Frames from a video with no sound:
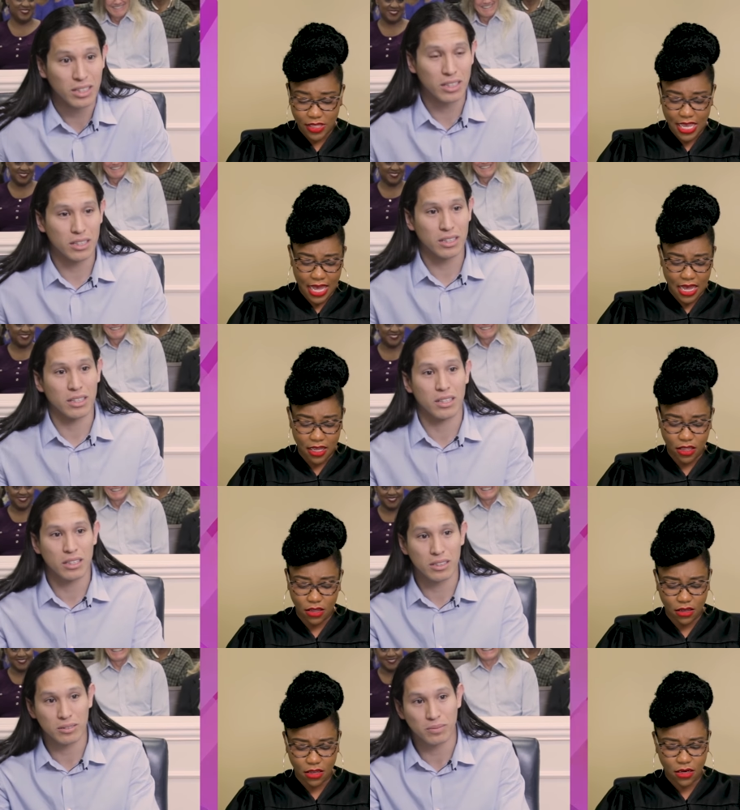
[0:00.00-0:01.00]
Speaker 1: yeah,
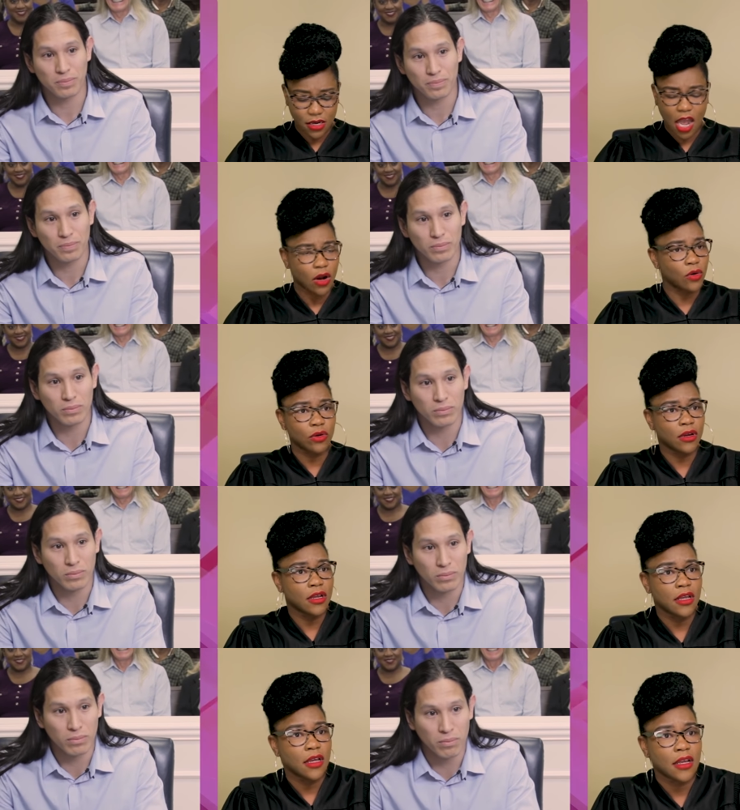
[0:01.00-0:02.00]
you, no.
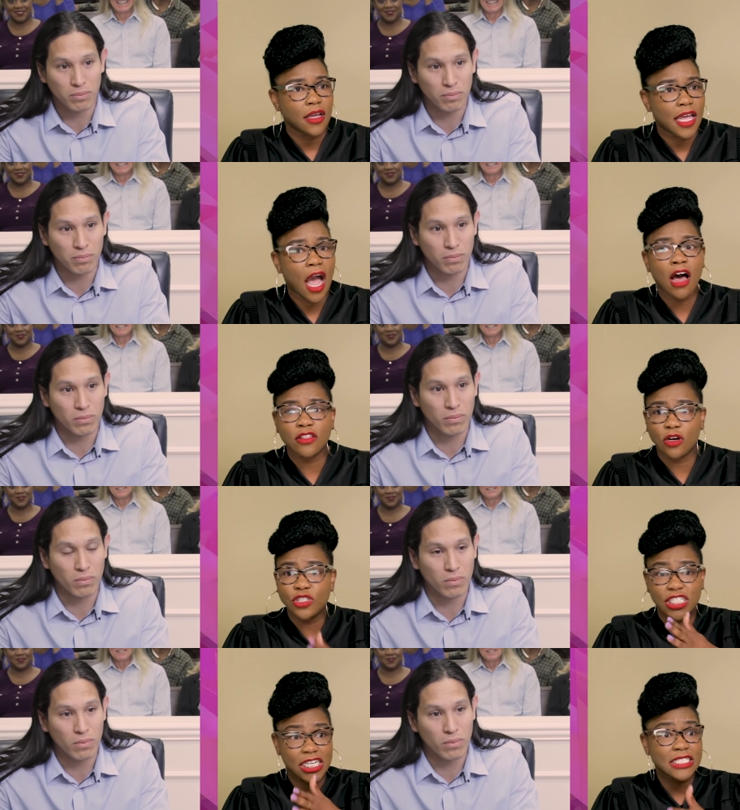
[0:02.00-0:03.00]
Although
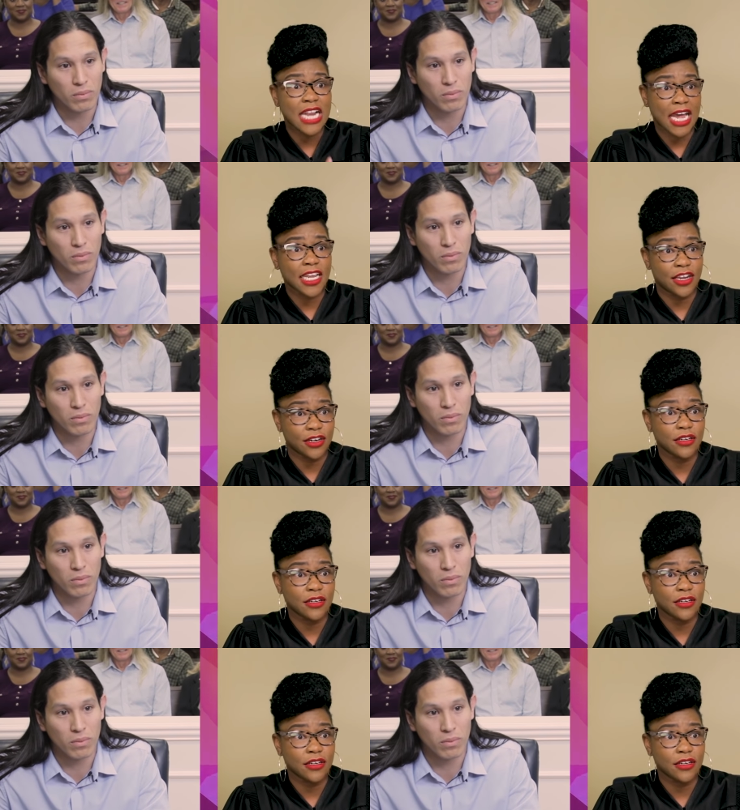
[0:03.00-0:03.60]
she is not here